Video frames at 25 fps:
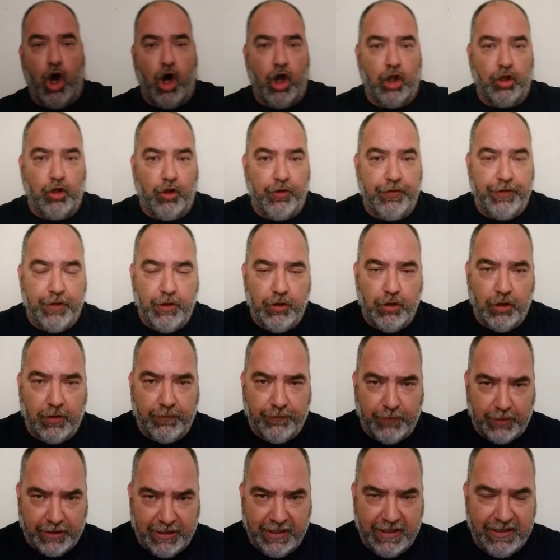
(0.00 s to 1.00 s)
on the hook for
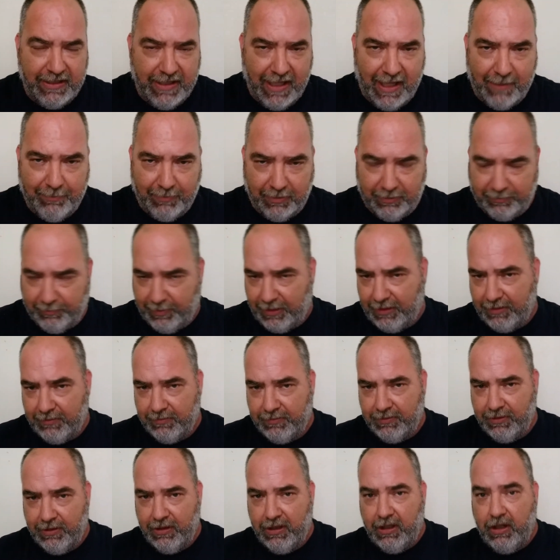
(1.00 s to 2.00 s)
kidnapping me,
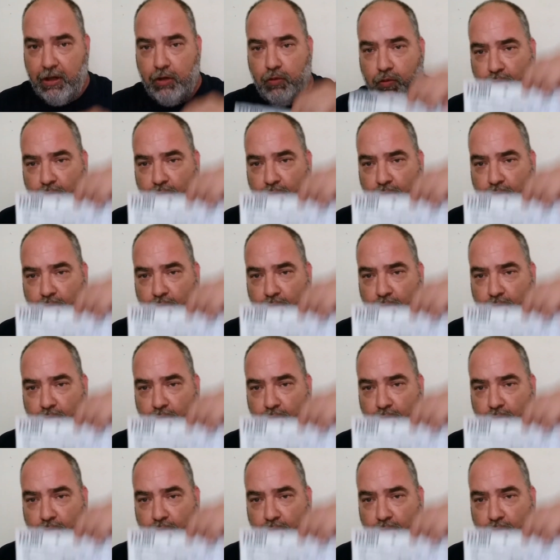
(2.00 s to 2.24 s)
which